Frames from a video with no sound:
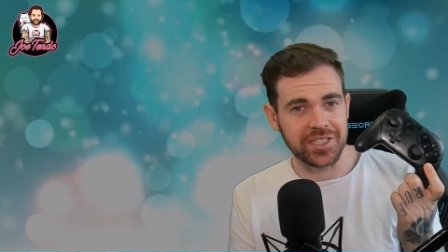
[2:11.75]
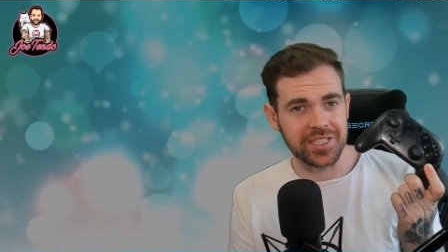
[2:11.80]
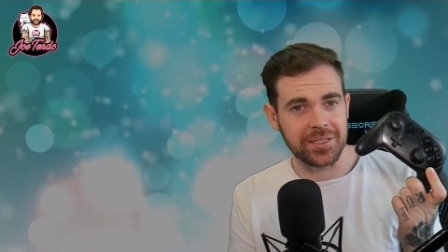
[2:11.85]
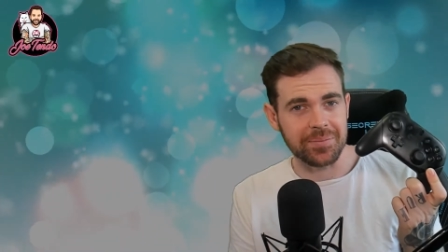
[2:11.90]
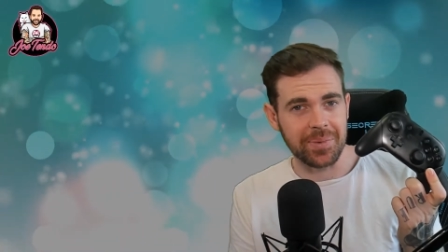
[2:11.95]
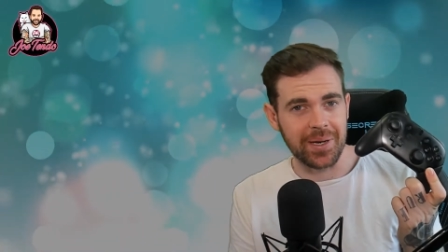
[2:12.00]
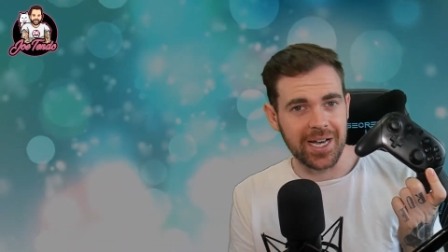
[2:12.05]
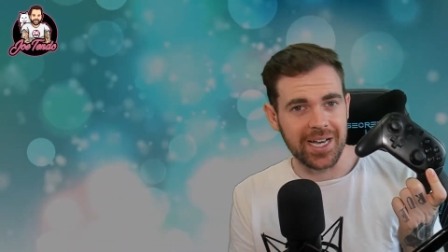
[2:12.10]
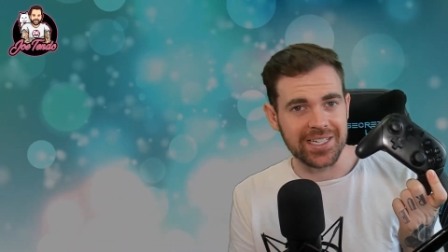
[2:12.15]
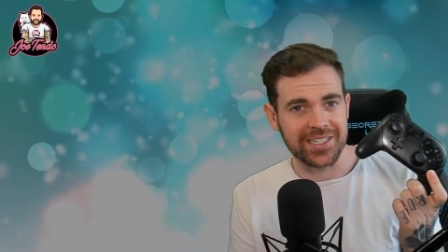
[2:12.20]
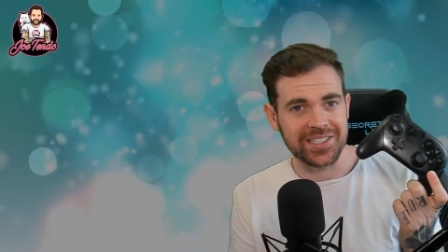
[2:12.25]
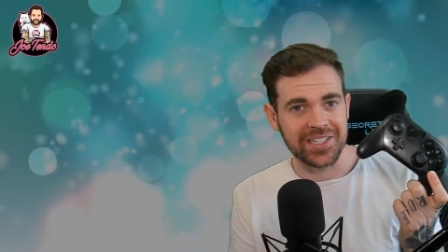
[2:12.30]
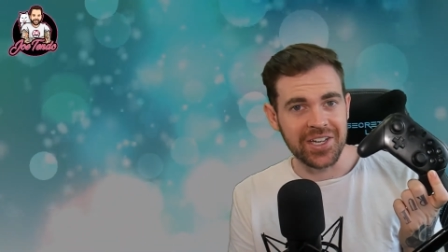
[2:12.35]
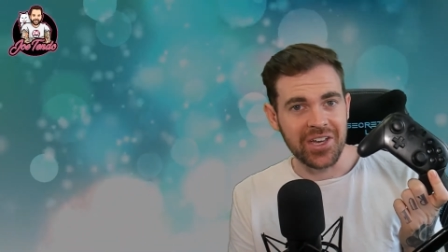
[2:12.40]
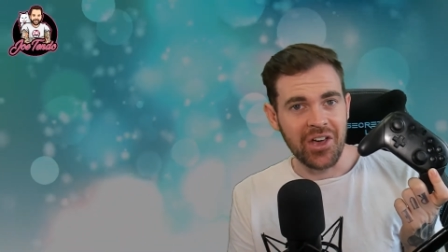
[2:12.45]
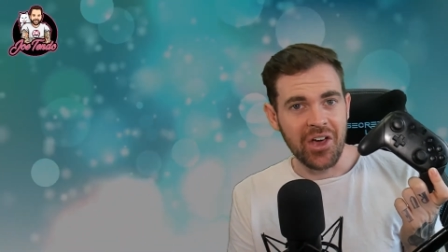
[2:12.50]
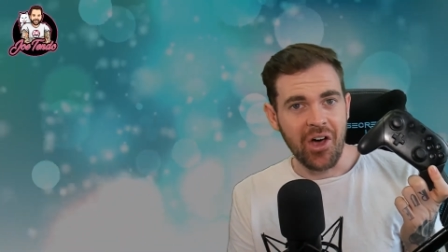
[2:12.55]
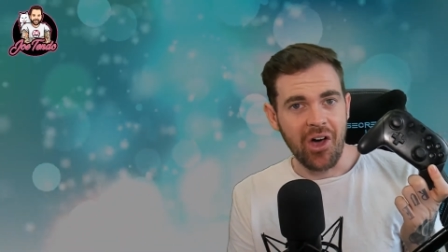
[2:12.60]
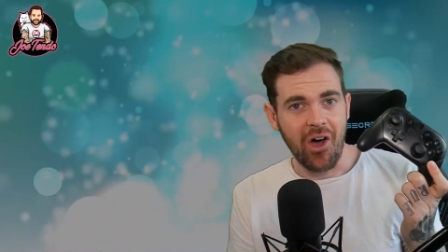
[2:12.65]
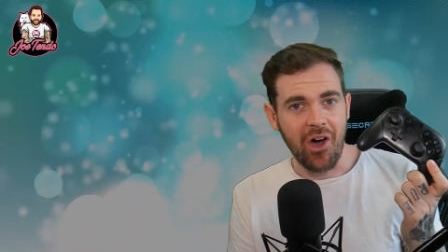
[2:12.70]
D-pad
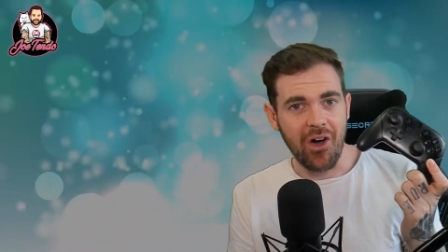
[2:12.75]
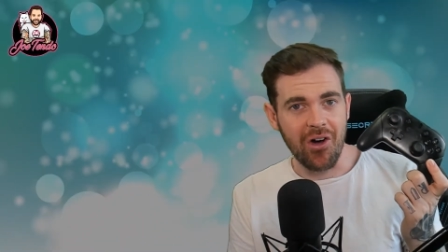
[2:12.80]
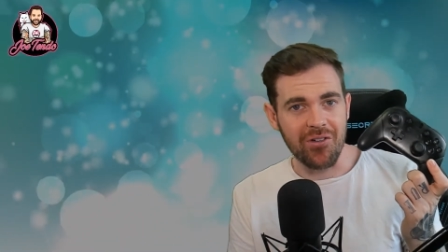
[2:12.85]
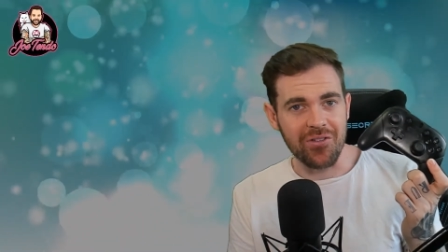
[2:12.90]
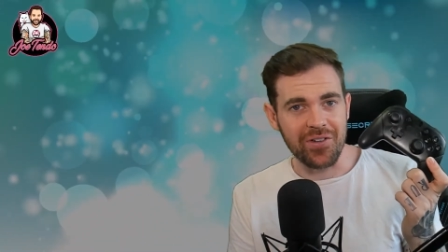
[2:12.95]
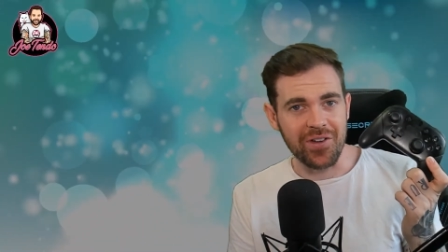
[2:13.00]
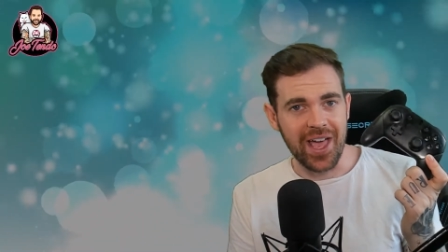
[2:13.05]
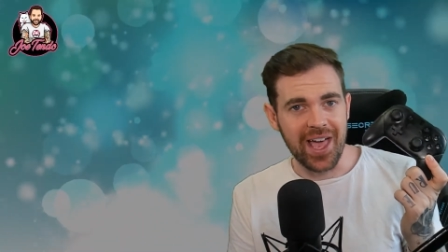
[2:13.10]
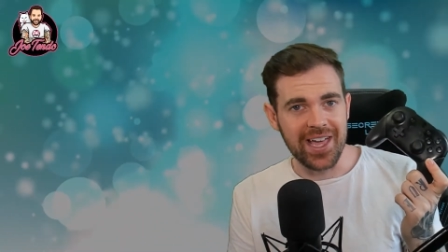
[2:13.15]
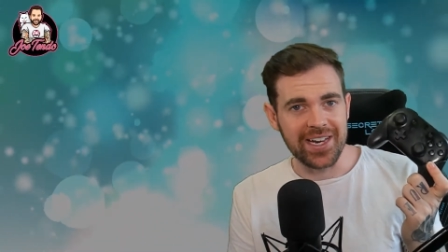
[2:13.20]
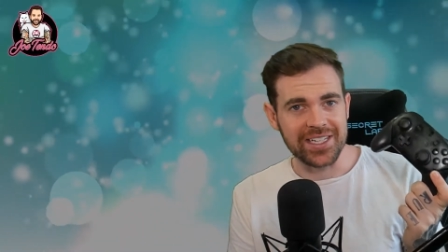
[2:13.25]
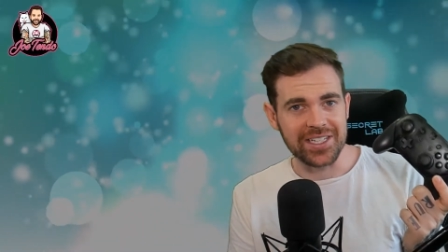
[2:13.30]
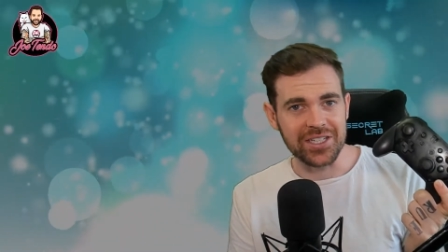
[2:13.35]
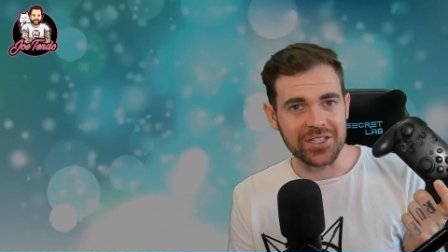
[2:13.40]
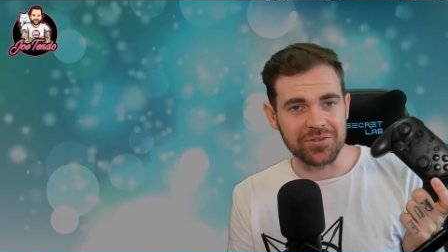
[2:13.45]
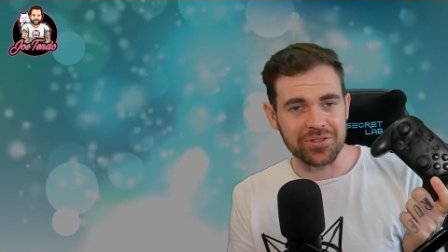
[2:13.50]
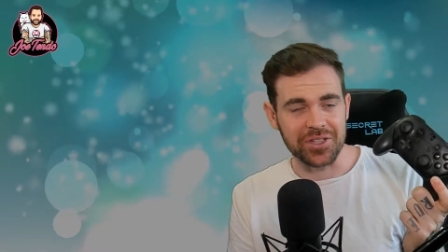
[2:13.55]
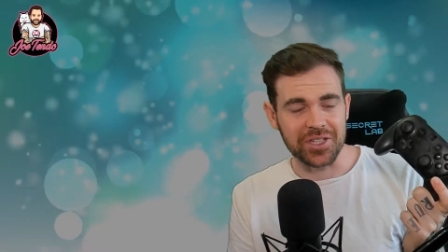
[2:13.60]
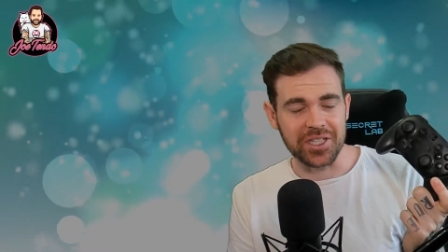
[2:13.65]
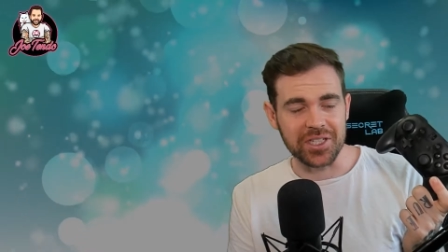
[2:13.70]
of
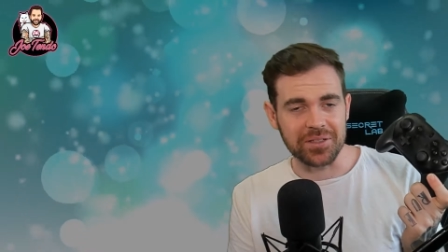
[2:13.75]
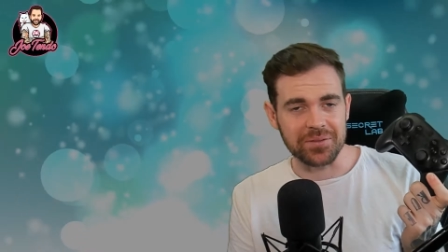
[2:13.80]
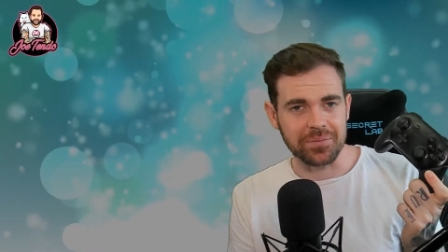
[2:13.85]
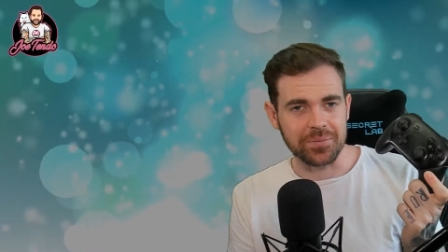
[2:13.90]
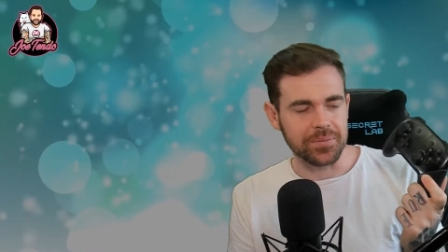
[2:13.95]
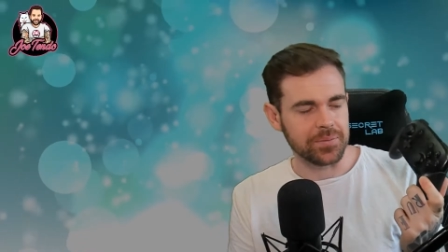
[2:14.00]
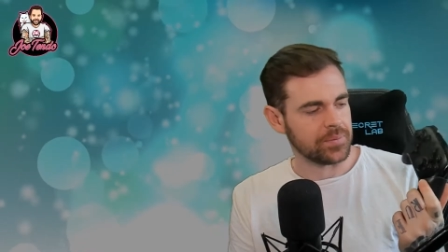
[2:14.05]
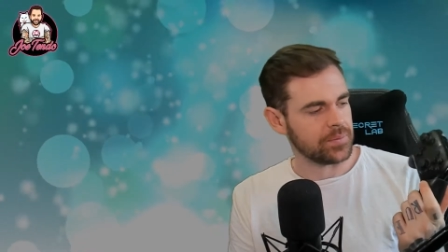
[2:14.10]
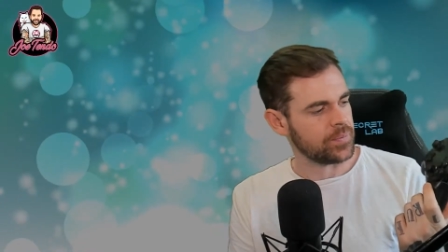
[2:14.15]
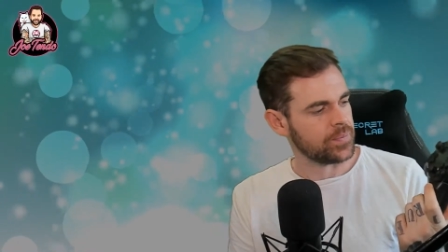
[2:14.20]
any of the...